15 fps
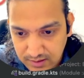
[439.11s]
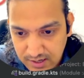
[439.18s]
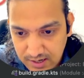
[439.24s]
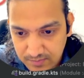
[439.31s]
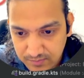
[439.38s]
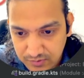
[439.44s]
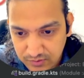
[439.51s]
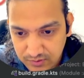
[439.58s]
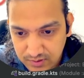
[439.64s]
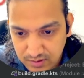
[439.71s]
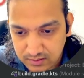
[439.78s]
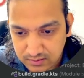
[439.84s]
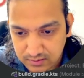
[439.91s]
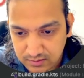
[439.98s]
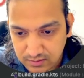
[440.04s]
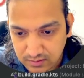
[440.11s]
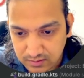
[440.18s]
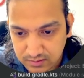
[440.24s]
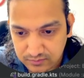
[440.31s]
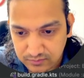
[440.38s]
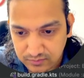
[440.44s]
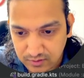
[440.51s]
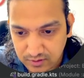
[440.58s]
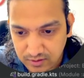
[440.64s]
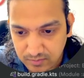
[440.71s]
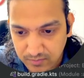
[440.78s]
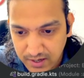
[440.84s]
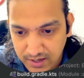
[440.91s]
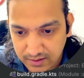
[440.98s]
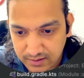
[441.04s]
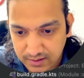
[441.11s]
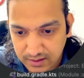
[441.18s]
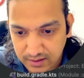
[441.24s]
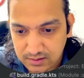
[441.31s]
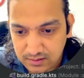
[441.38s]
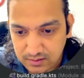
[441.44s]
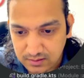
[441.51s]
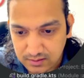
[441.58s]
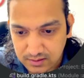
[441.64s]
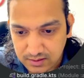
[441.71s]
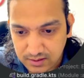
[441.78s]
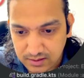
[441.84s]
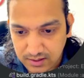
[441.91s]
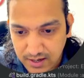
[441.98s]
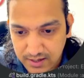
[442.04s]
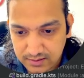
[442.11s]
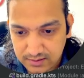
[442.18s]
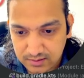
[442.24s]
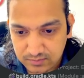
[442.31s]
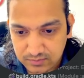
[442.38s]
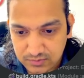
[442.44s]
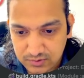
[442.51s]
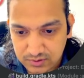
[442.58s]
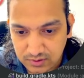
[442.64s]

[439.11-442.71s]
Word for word: app util dot format date order item